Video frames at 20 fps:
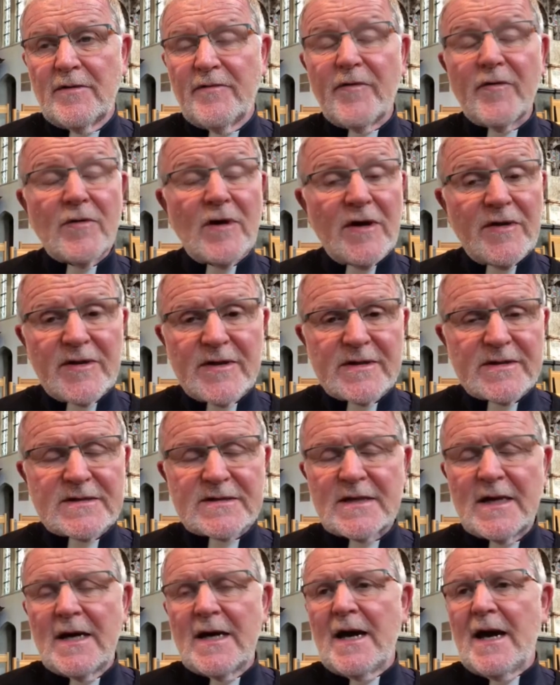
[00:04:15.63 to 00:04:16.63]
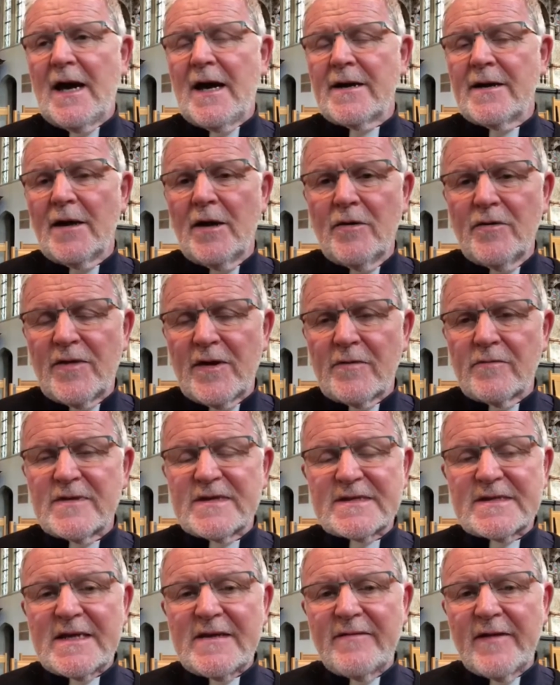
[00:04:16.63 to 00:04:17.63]
For others, I know that
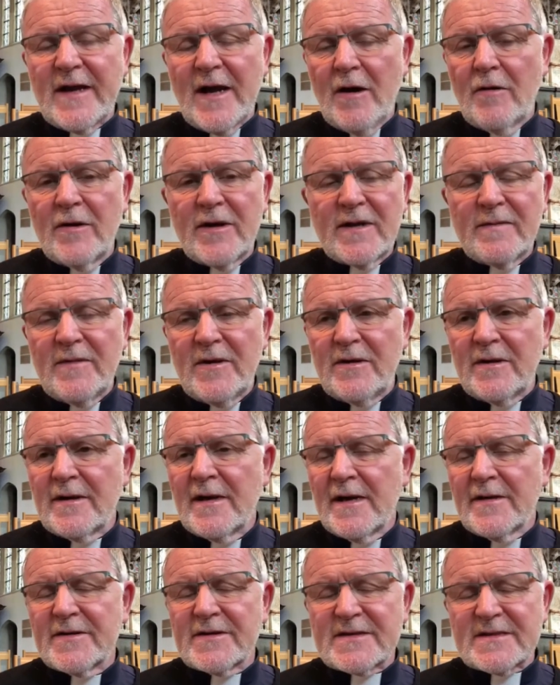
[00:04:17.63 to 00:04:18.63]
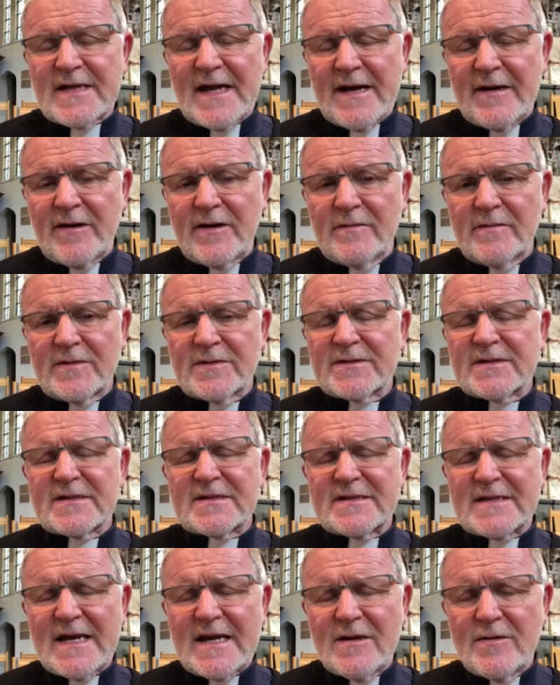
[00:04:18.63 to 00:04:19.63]
receiving Holy Communion, the sacraments, the
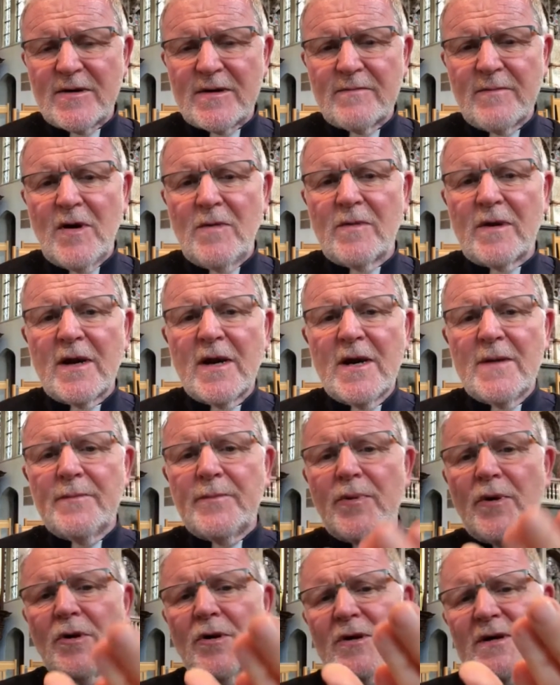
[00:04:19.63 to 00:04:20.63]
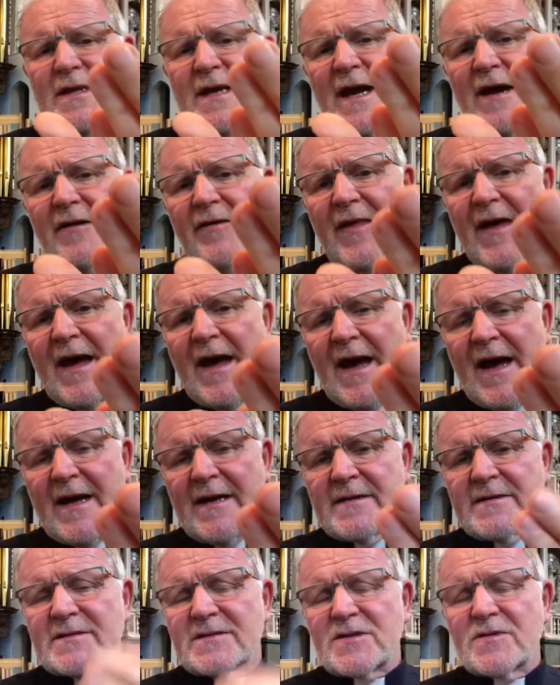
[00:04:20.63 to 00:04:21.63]
sacred moment, putting out their
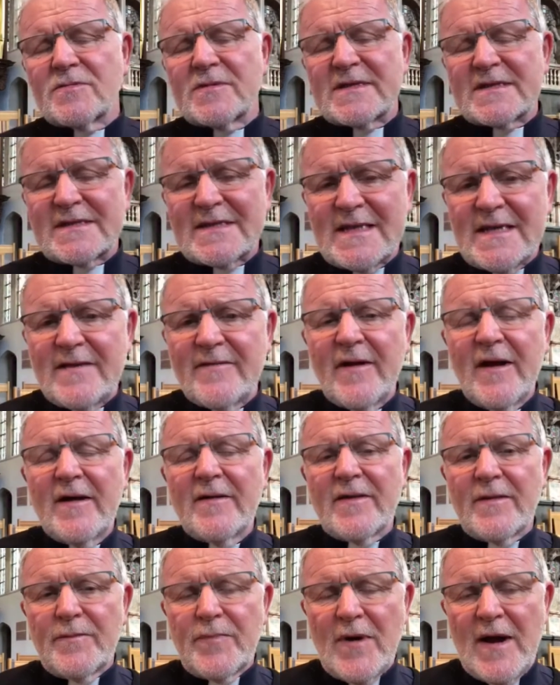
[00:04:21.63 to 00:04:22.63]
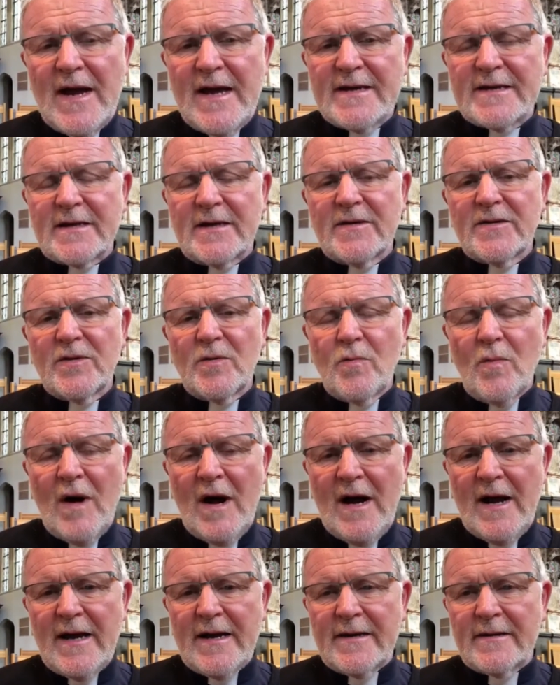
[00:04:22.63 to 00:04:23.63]
hands to receive the bread and the
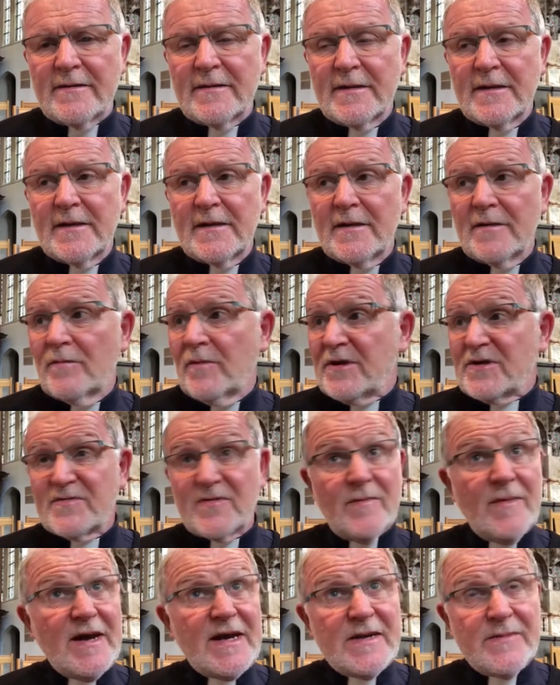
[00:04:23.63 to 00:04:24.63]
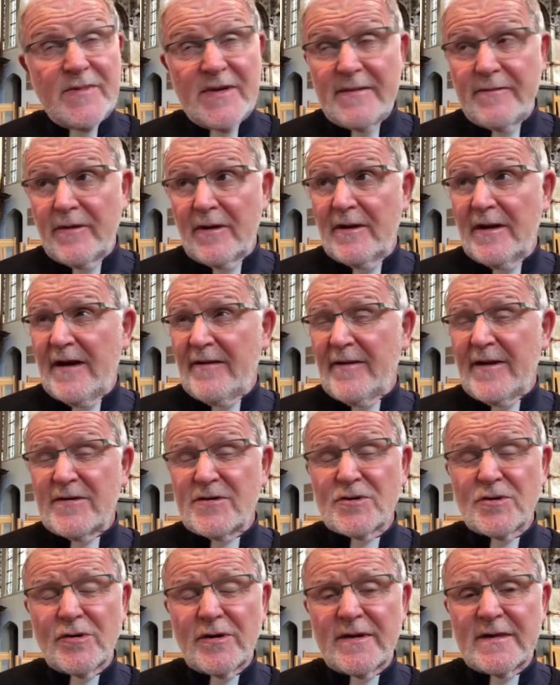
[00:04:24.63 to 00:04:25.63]
wine, which for many people
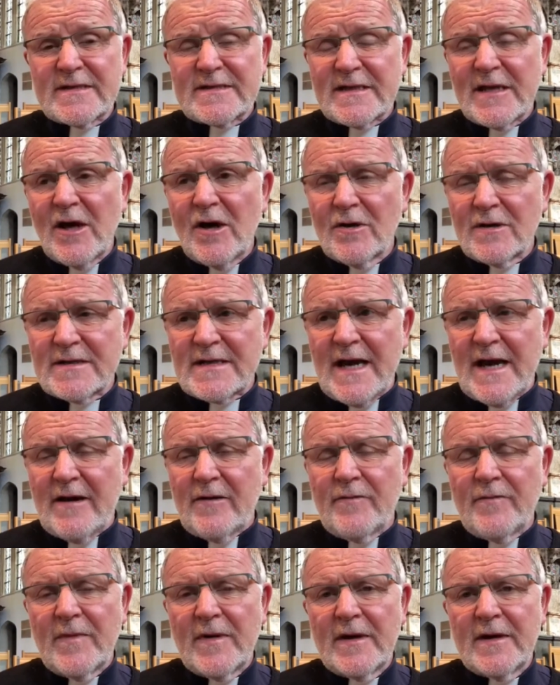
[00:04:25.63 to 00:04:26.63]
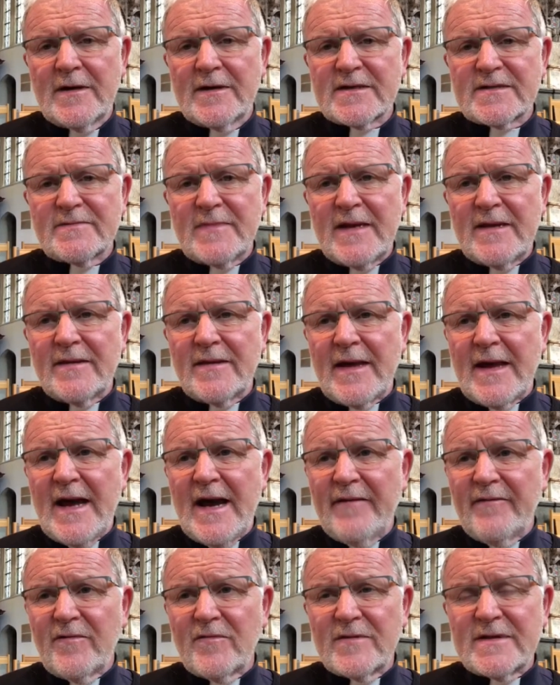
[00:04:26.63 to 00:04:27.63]
enduring this lockdown has meant they
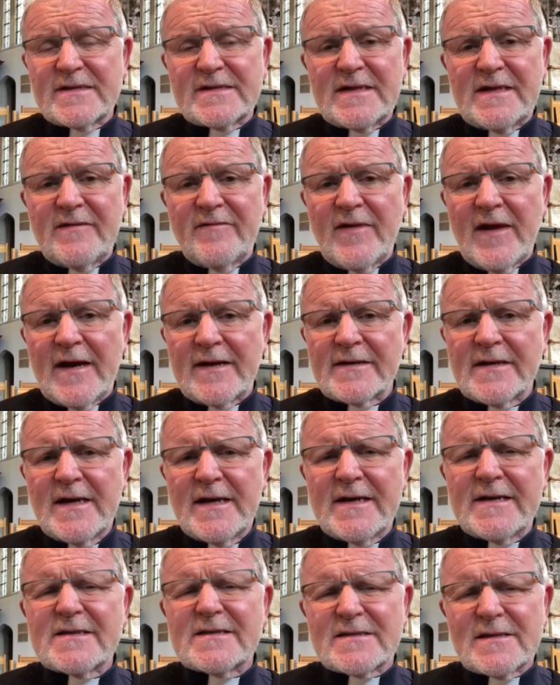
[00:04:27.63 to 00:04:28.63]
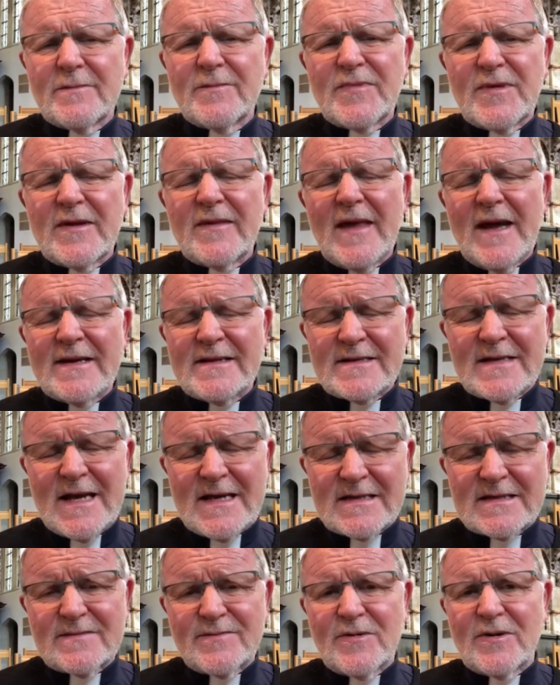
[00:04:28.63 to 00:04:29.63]
haven't received that, is something they're
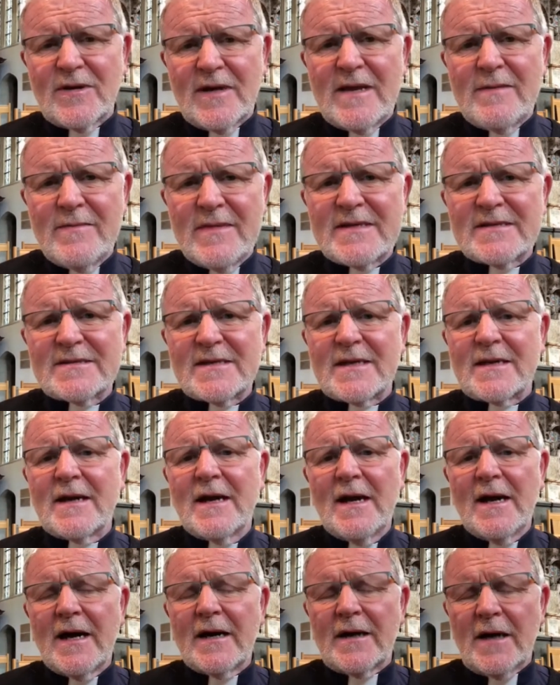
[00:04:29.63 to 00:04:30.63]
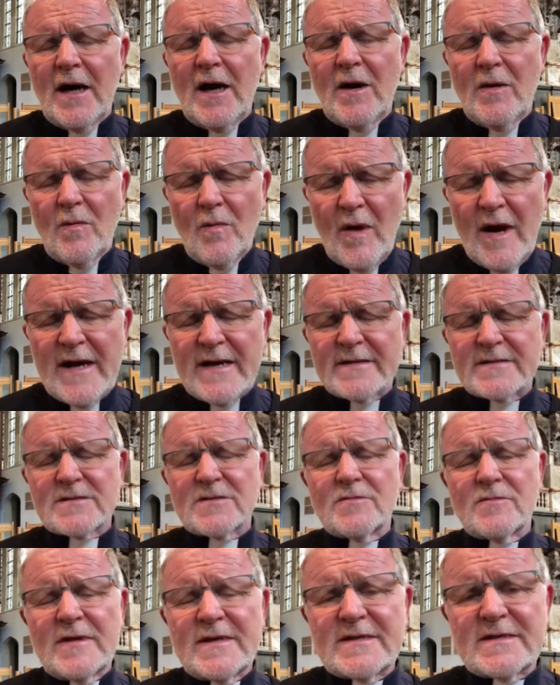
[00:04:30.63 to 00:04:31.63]
desperately missing and can't wait
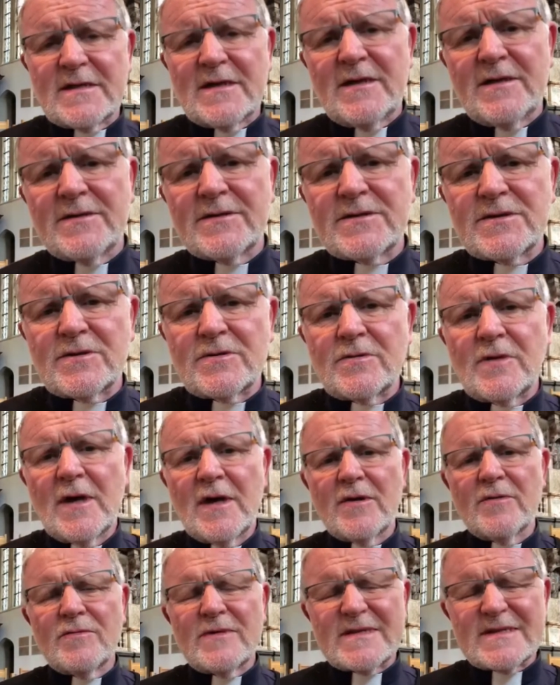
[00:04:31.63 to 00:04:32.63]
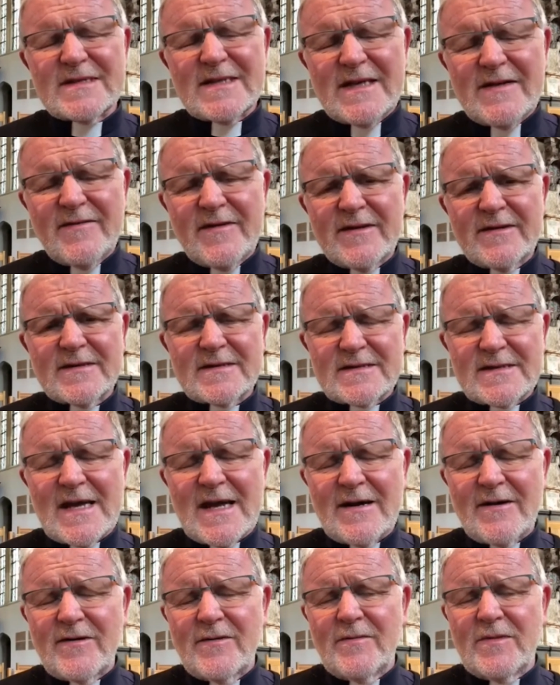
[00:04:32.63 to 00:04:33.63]
to return to. Receiving the
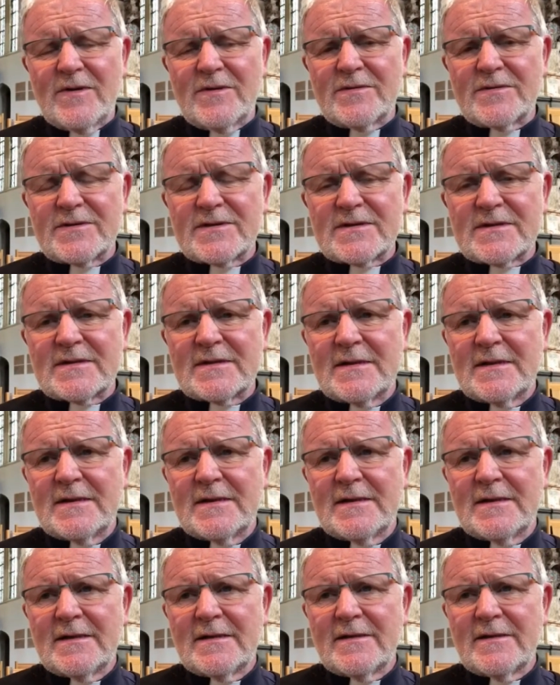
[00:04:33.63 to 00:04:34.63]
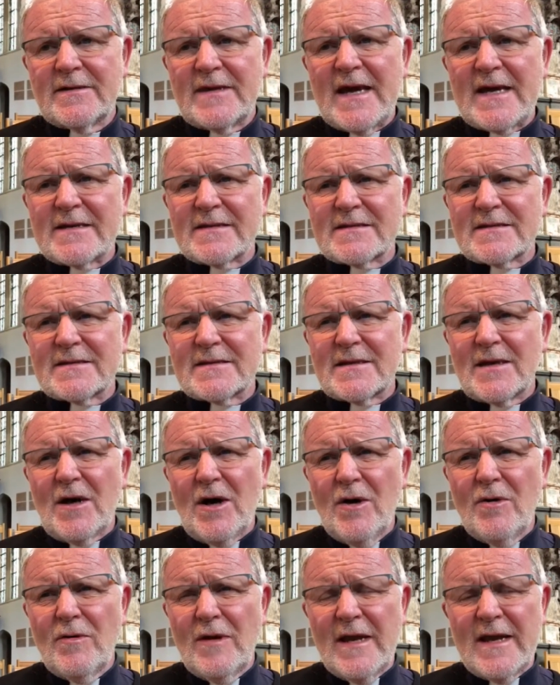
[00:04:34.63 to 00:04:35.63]
sacraments, that's the
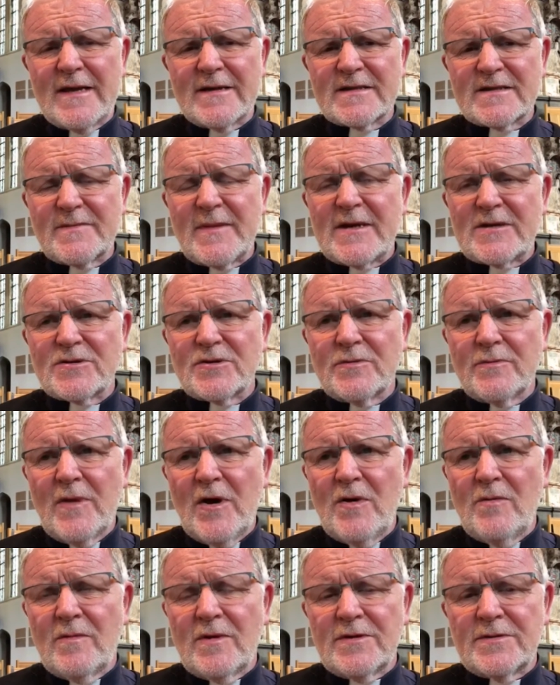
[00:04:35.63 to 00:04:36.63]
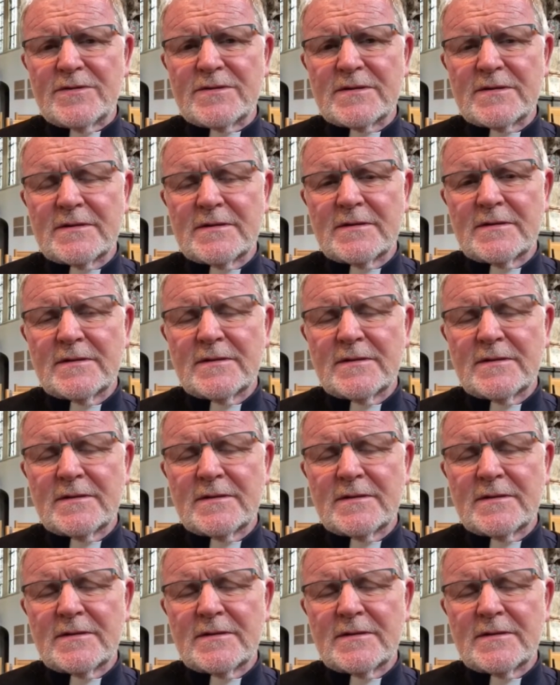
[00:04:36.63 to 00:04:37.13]
holy and special moment.